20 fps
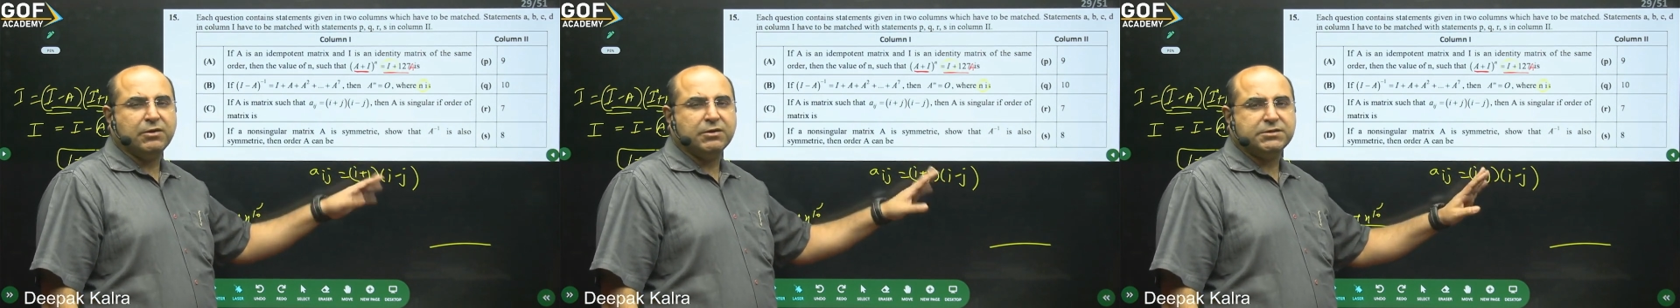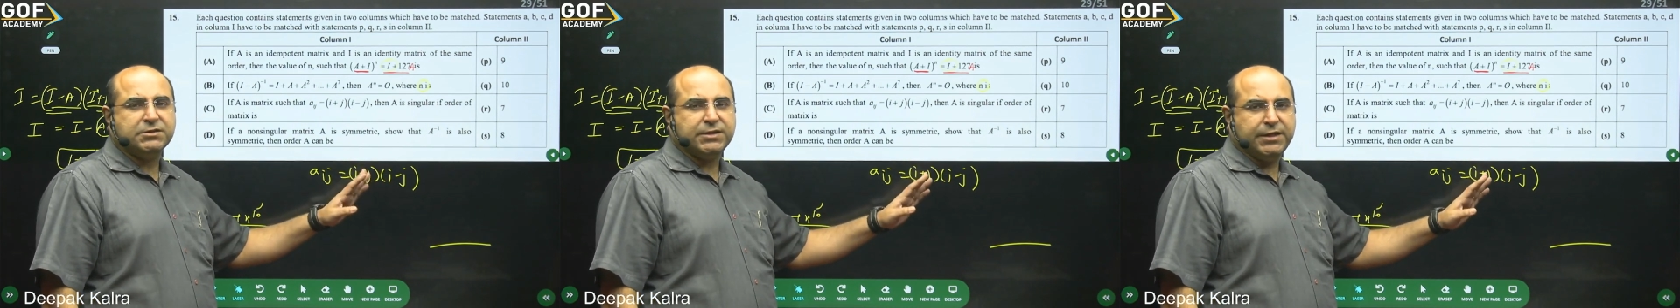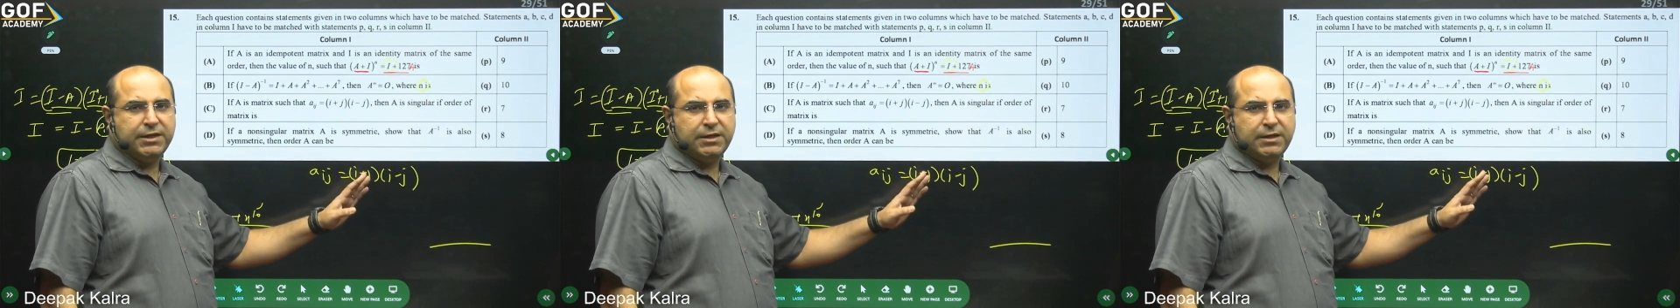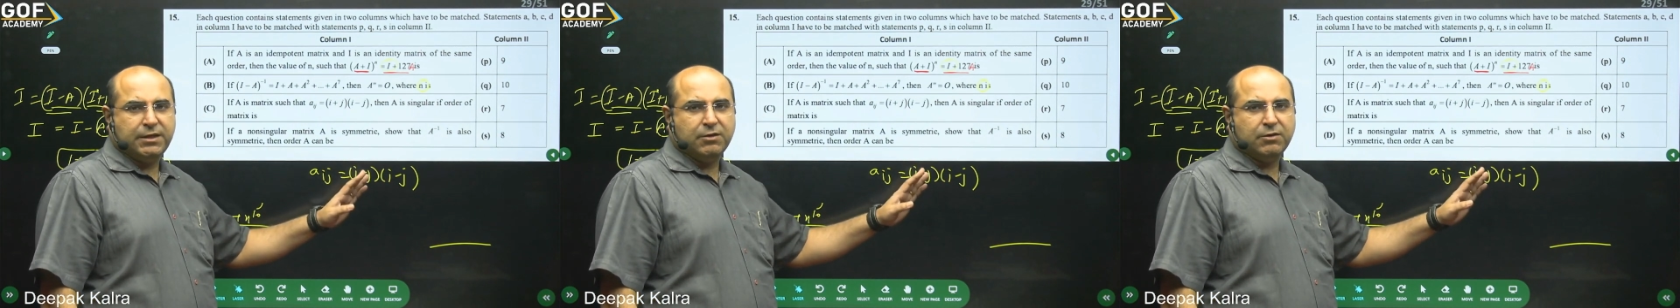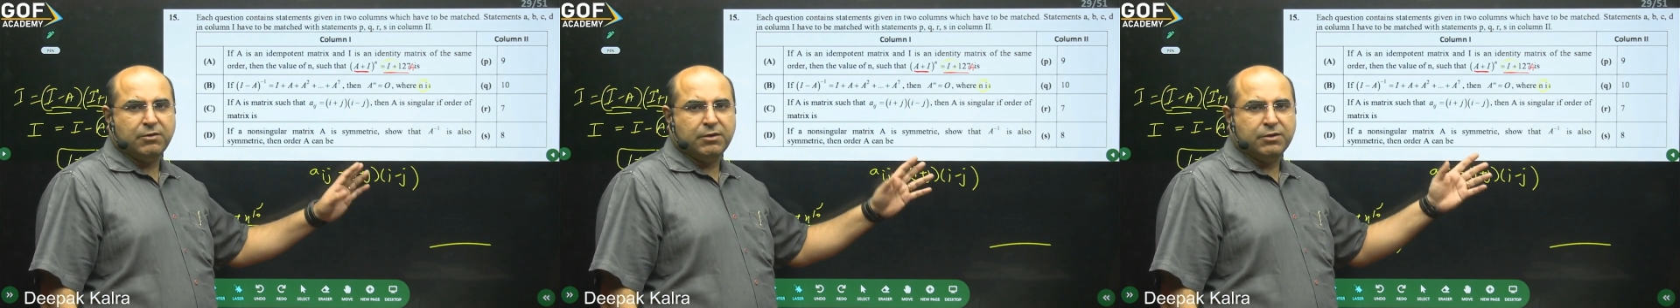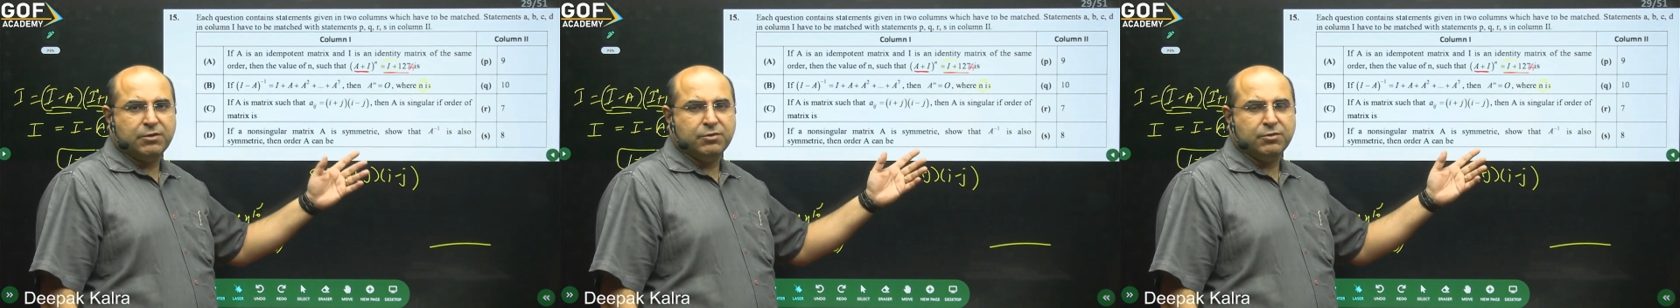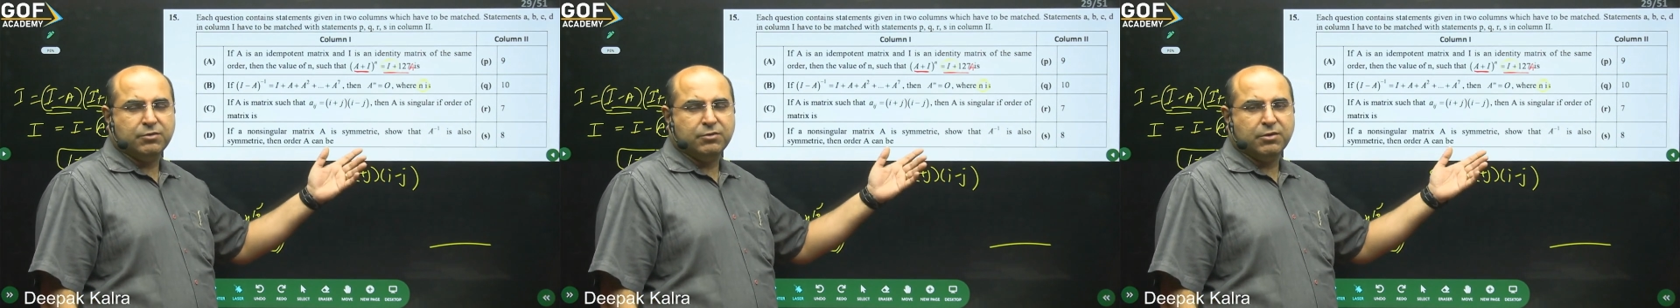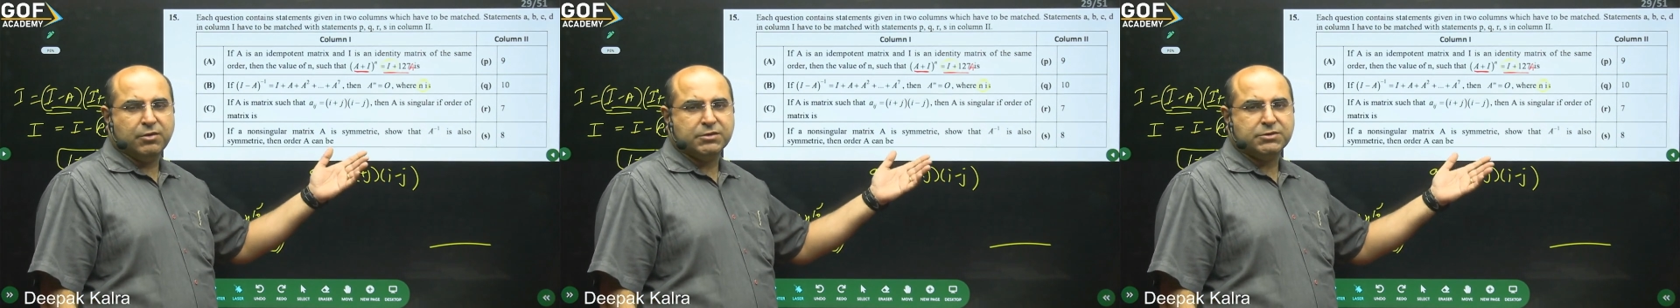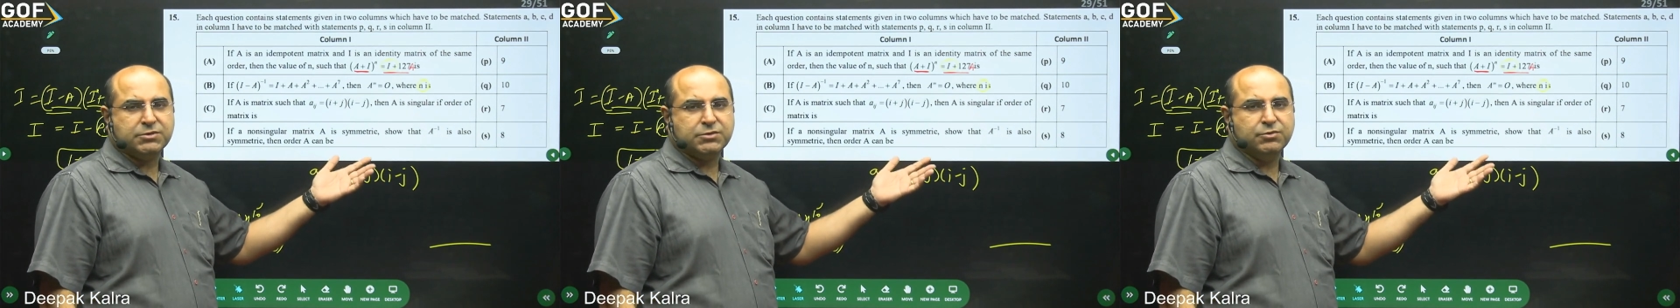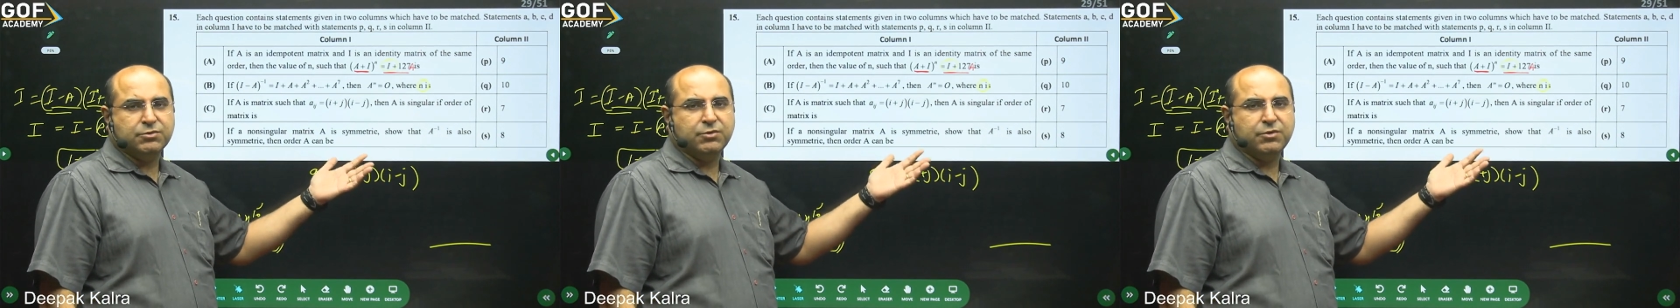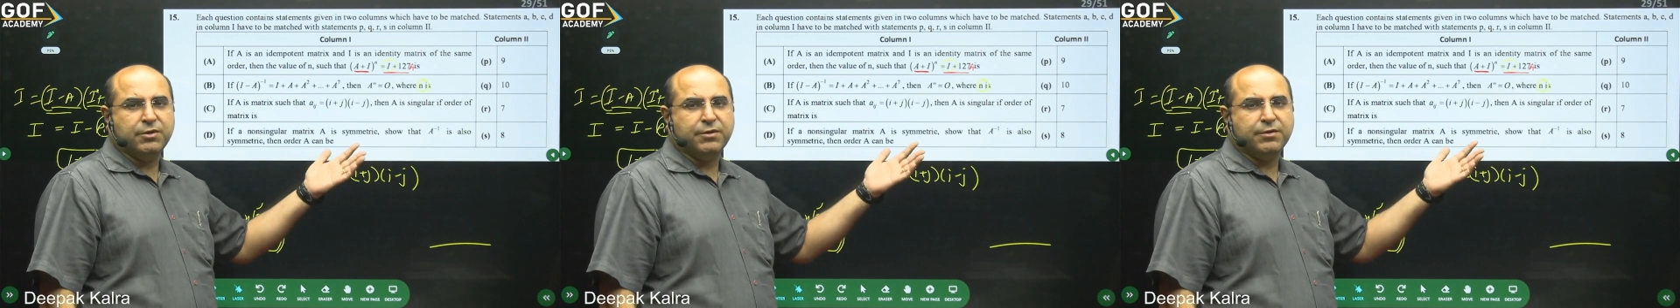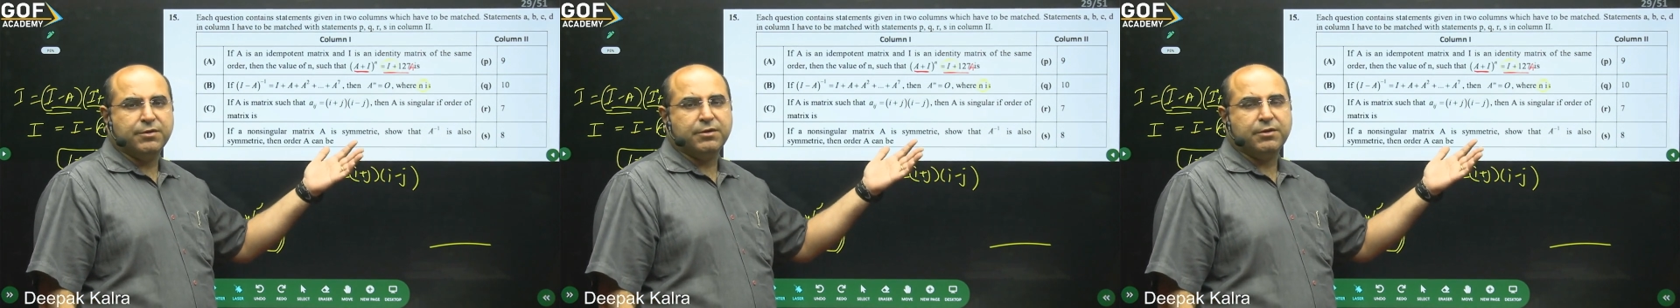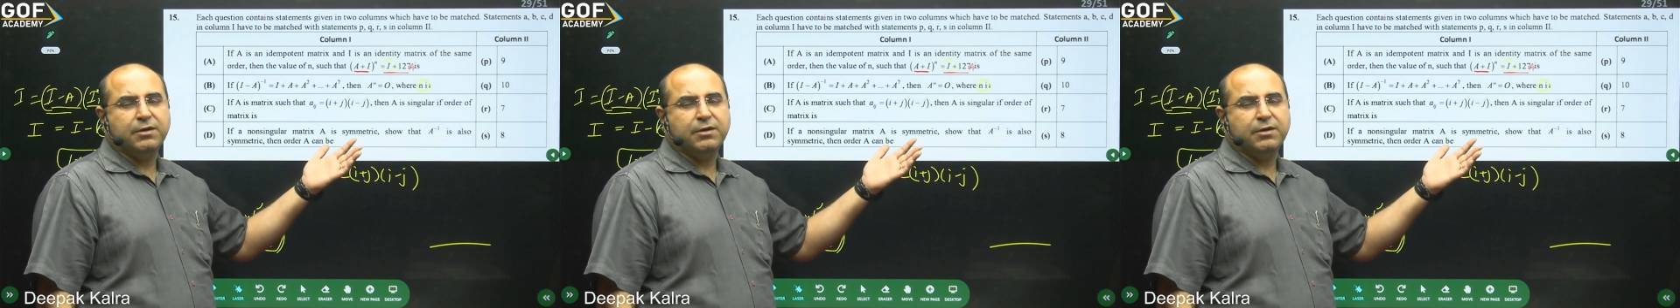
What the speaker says: 3 or 2 cross 2 or